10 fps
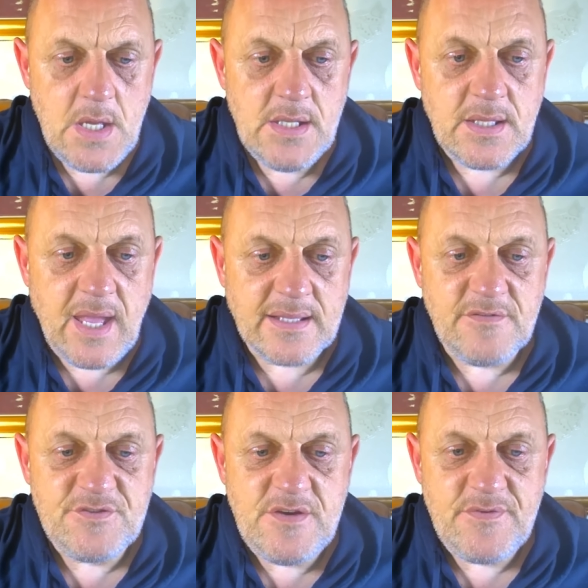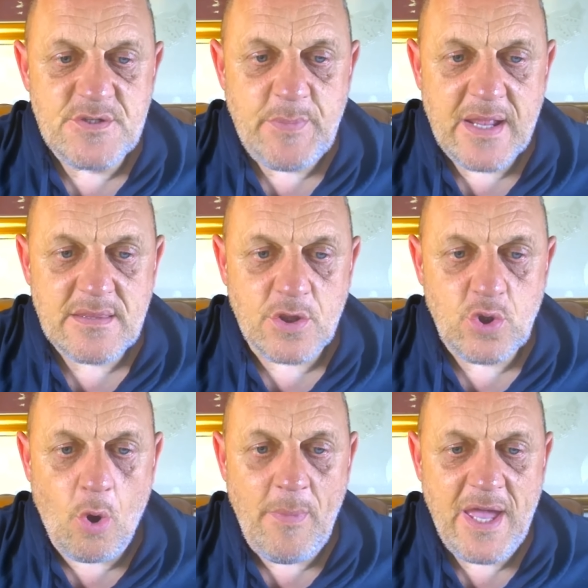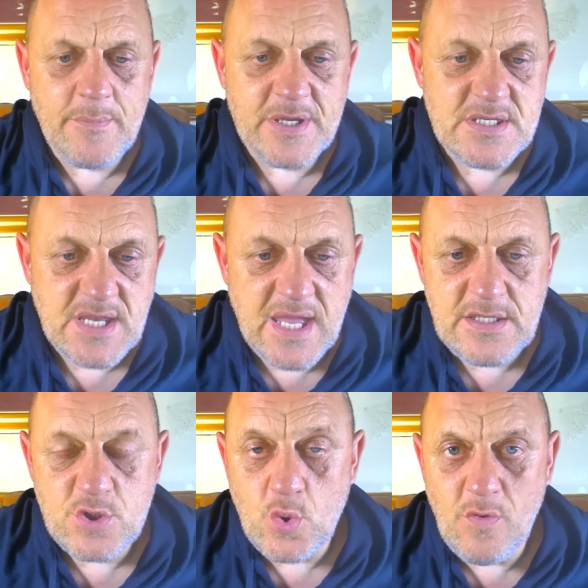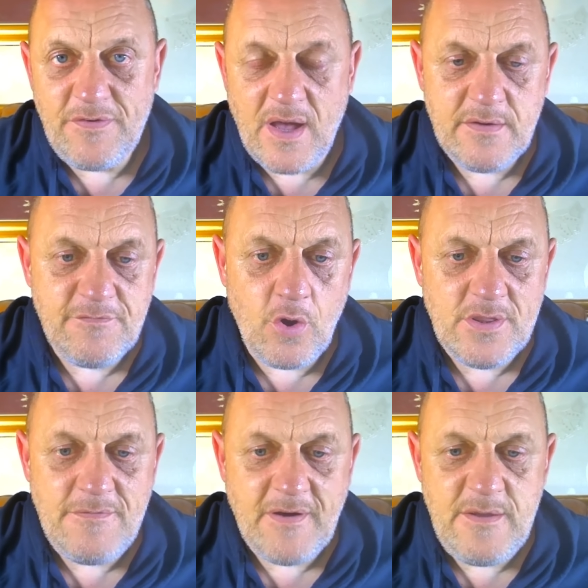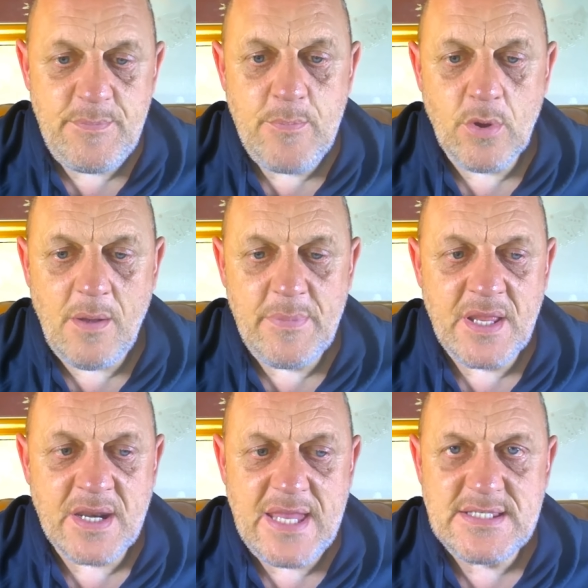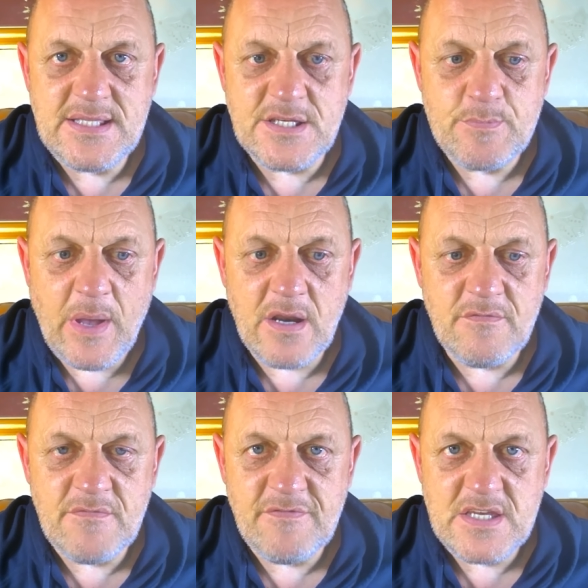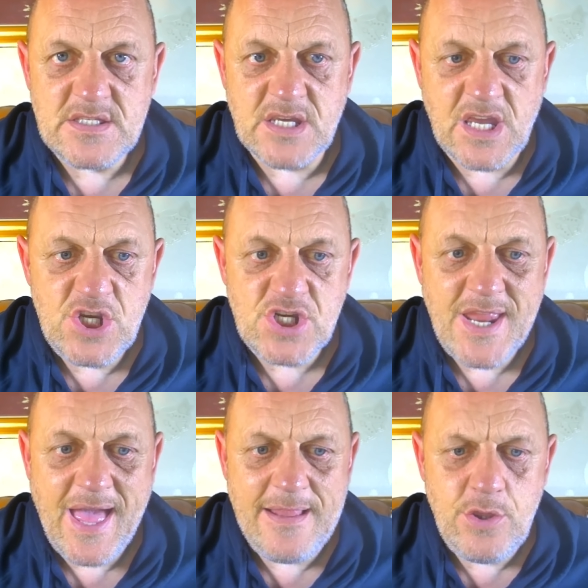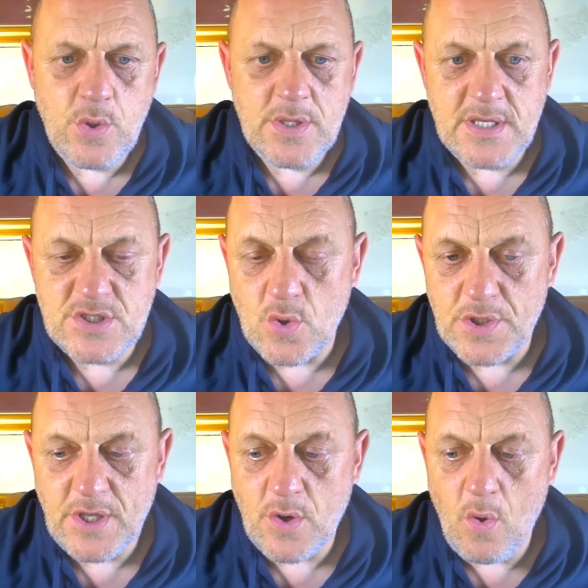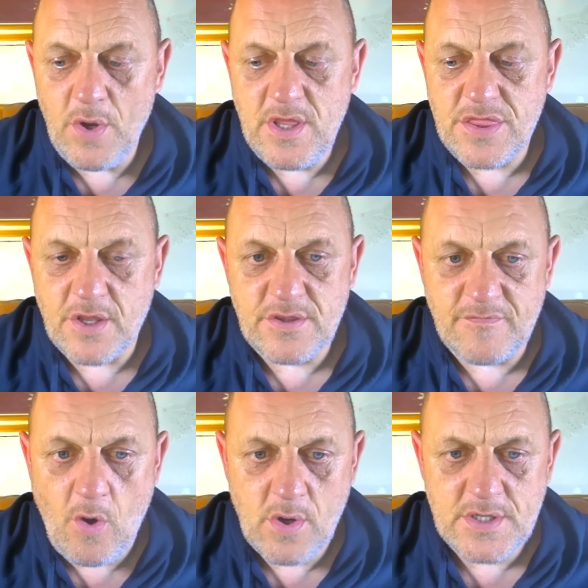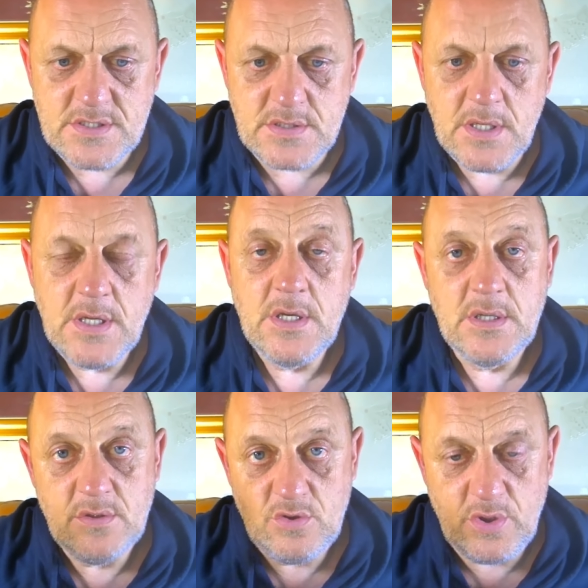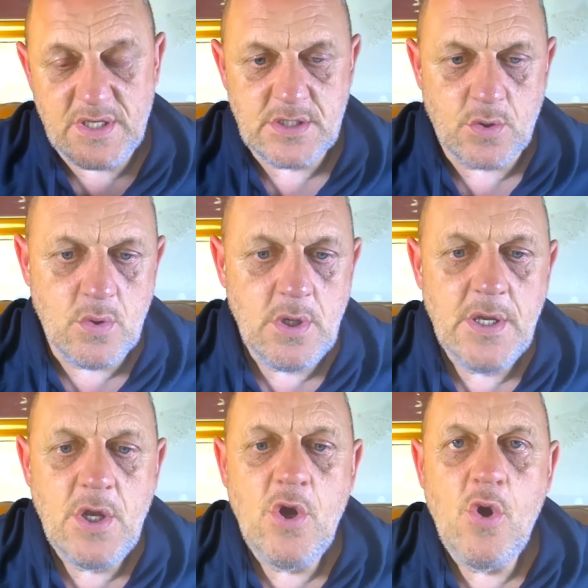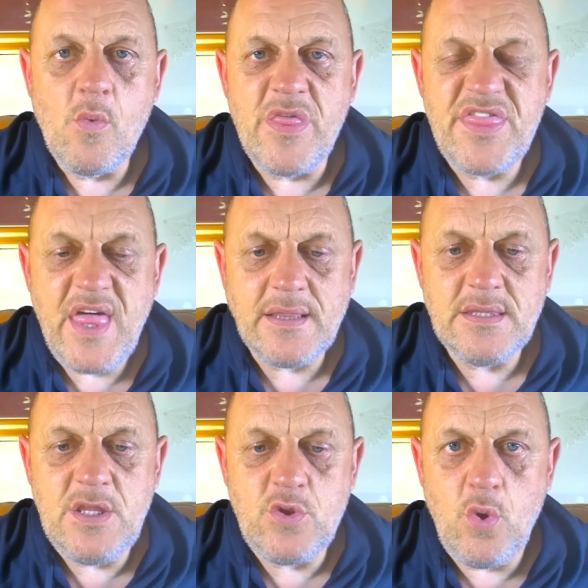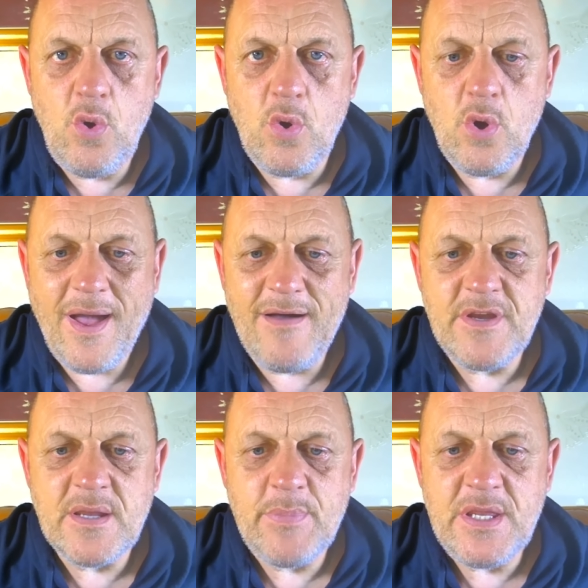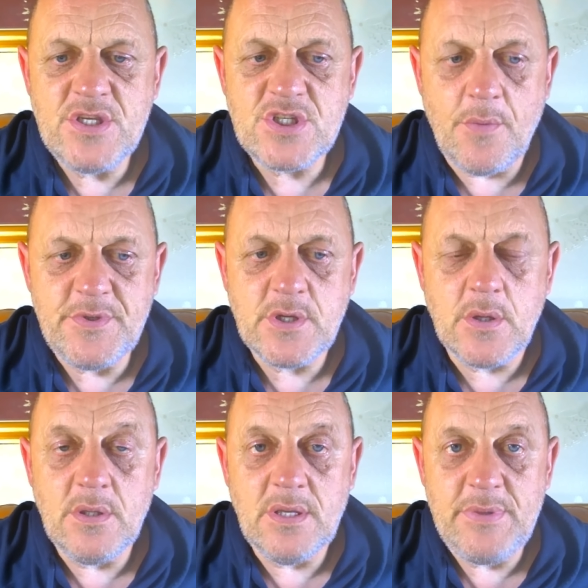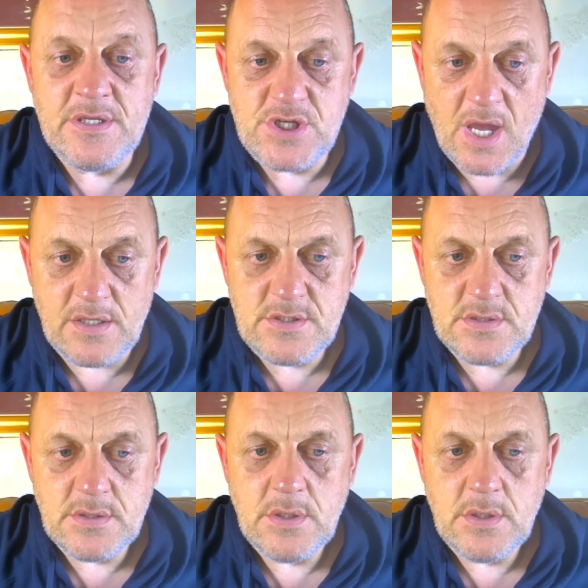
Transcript: Detective Chief Inspector Tom Herbert said, so far, 45 people have been arrested as part of an investigation into the disorder on the 3rd of August, 2 days ago, with 32 having been subsequently been charged.